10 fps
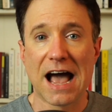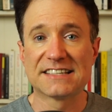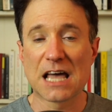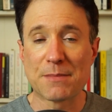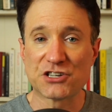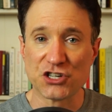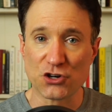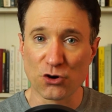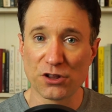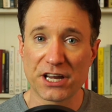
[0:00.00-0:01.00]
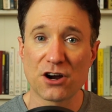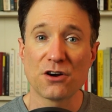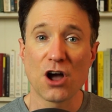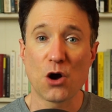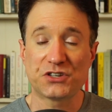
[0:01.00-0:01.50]
As I mentioned
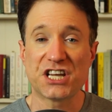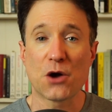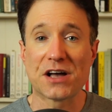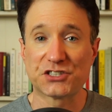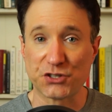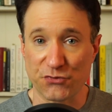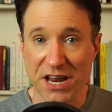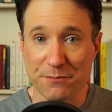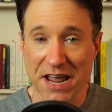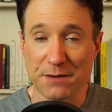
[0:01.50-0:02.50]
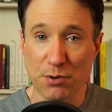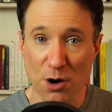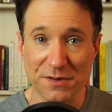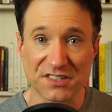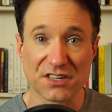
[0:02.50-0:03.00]
earlier, O T O has three main
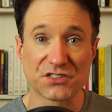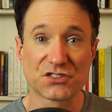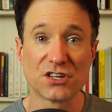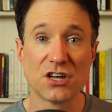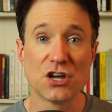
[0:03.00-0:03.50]
purposes: